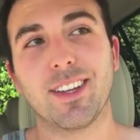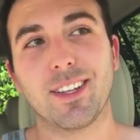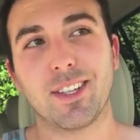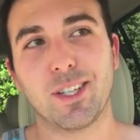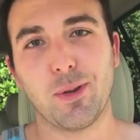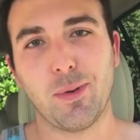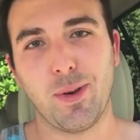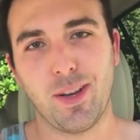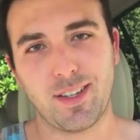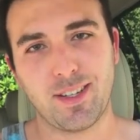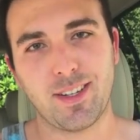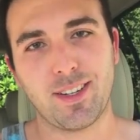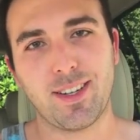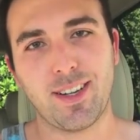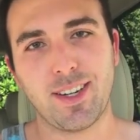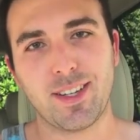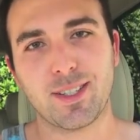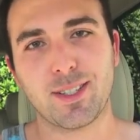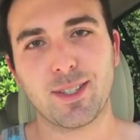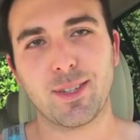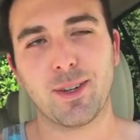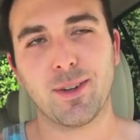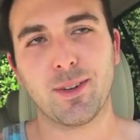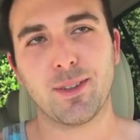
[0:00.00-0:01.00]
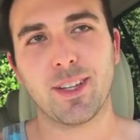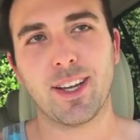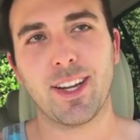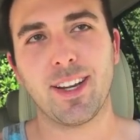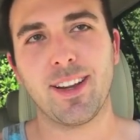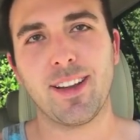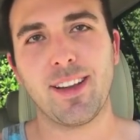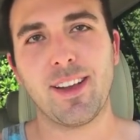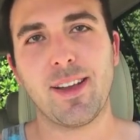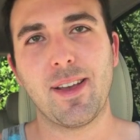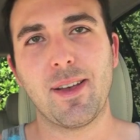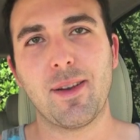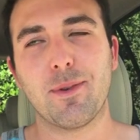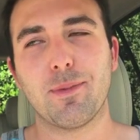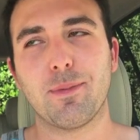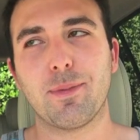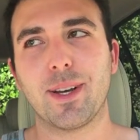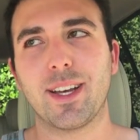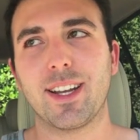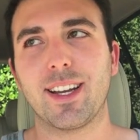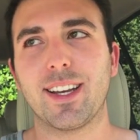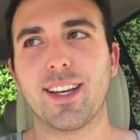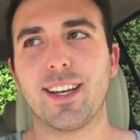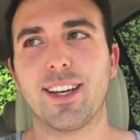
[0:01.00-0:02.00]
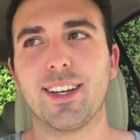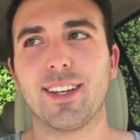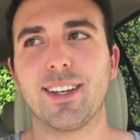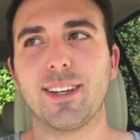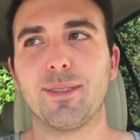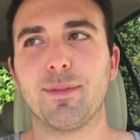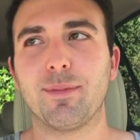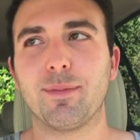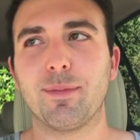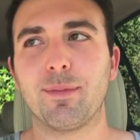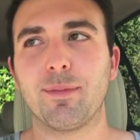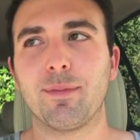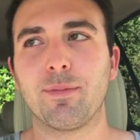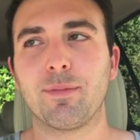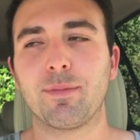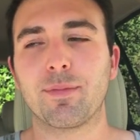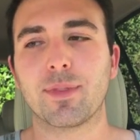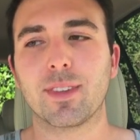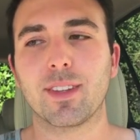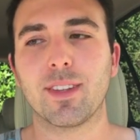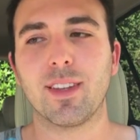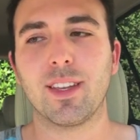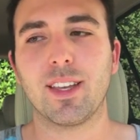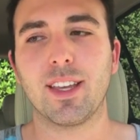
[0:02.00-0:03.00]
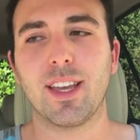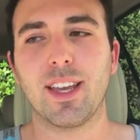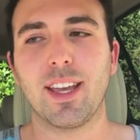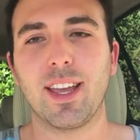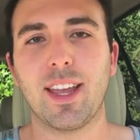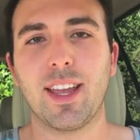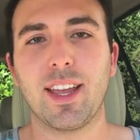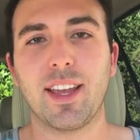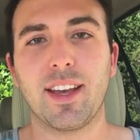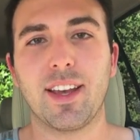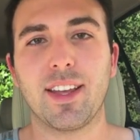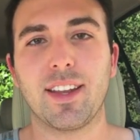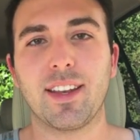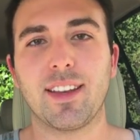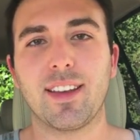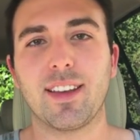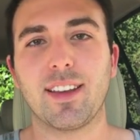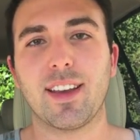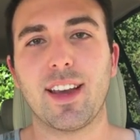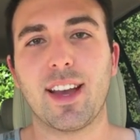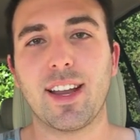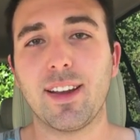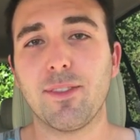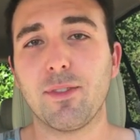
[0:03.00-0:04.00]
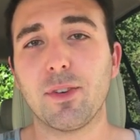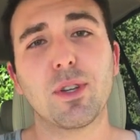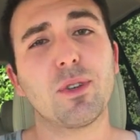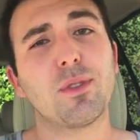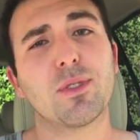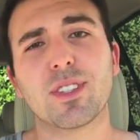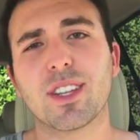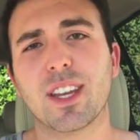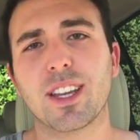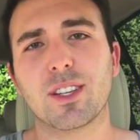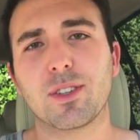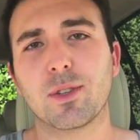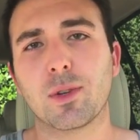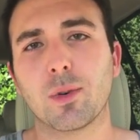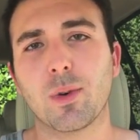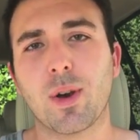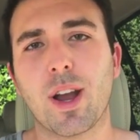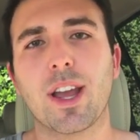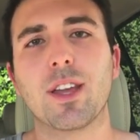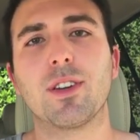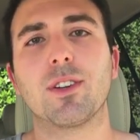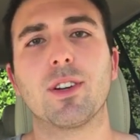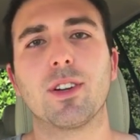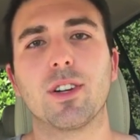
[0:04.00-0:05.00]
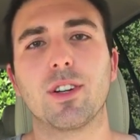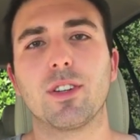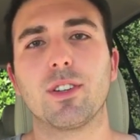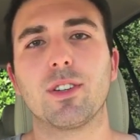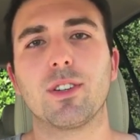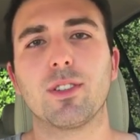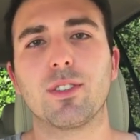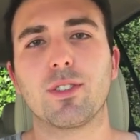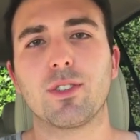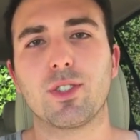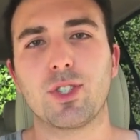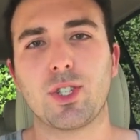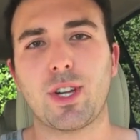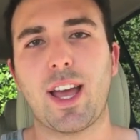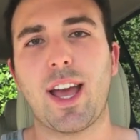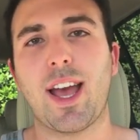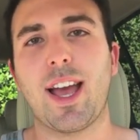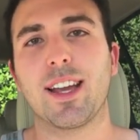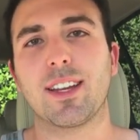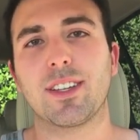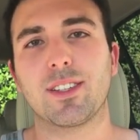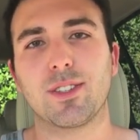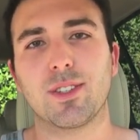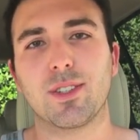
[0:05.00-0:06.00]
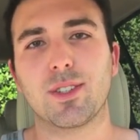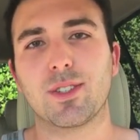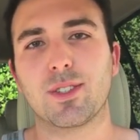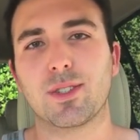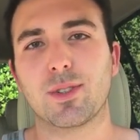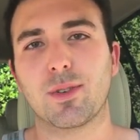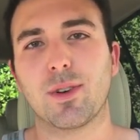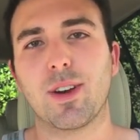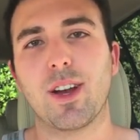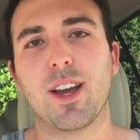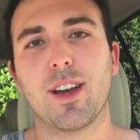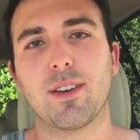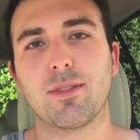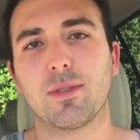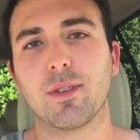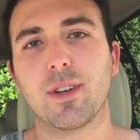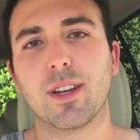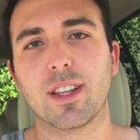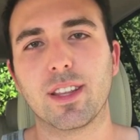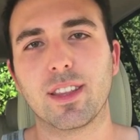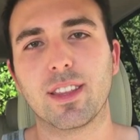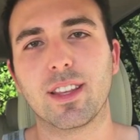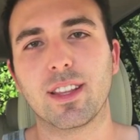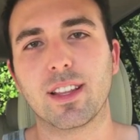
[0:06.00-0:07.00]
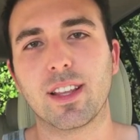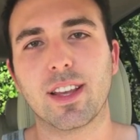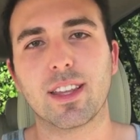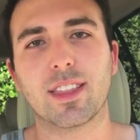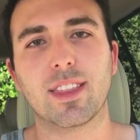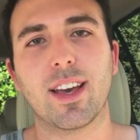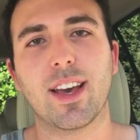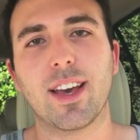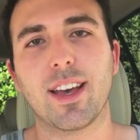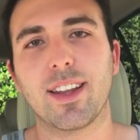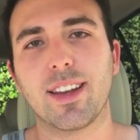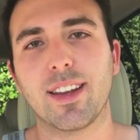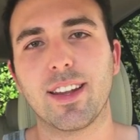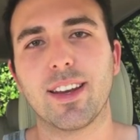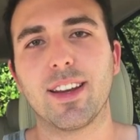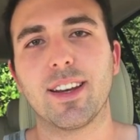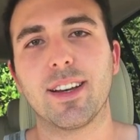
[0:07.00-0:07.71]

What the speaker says: You had Tinder days too, don't lie. But and I never used like Grindr or Jacked or Scruff or anything like that.